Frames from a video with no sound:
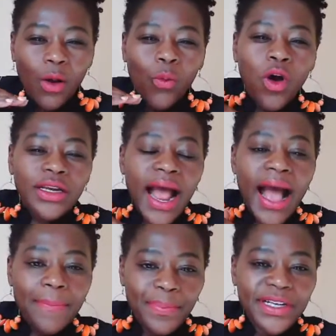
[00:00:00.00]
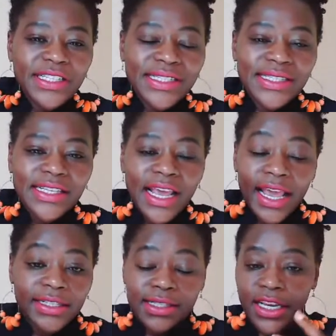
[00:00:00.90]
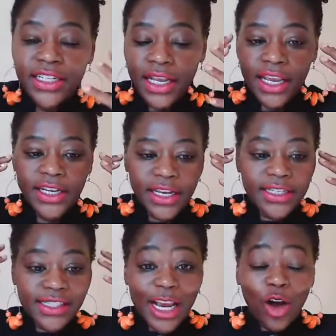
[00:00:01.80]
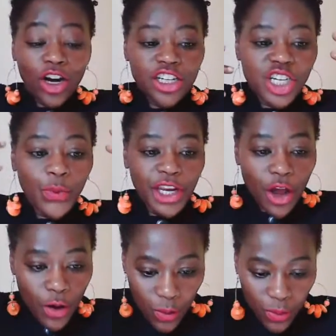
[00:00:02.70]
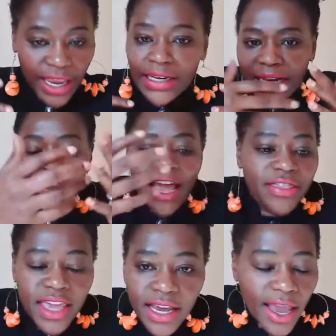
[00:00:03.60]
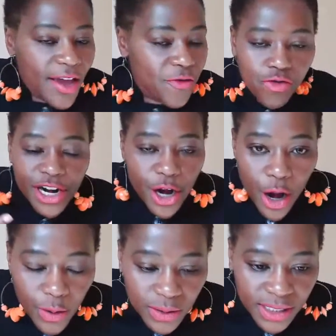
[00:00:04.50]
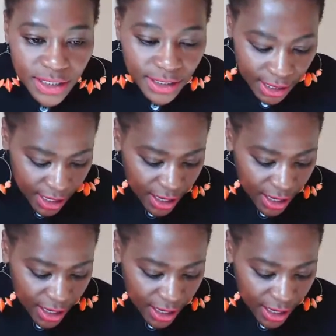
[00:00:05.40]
what happens as in psychology we know, and I think everyone knows that